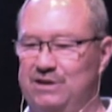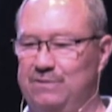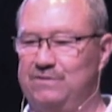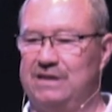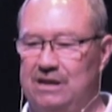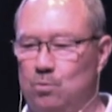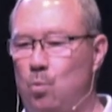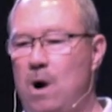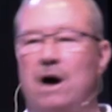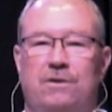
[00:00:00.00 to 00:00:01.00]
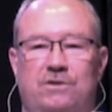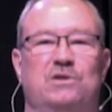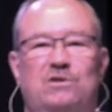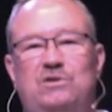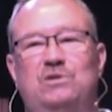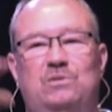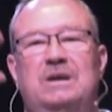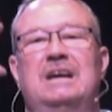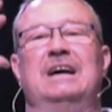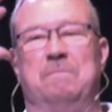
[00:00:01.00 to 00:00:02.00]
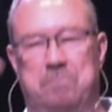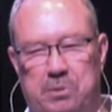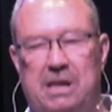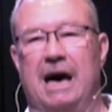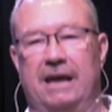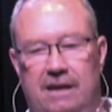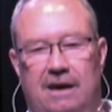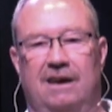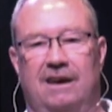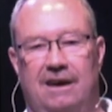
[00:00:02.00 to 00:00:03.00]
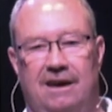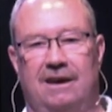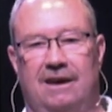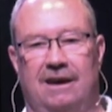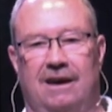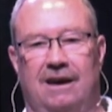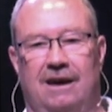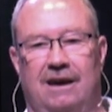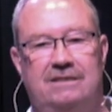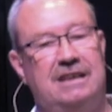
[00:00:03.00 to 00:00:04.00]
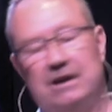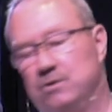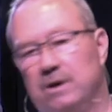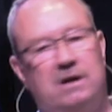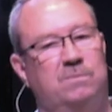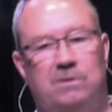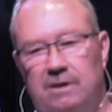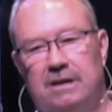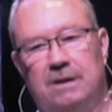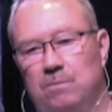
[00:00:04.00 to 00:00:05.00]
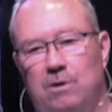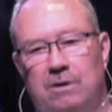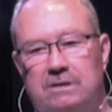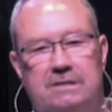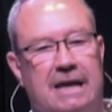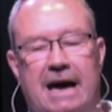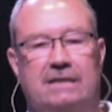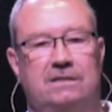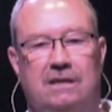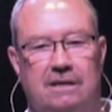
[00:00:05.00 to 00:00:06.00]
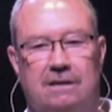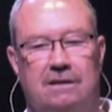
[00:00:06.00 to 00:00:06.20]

you've seen water turn to blood. It's not drinkable anymore. It's nasty.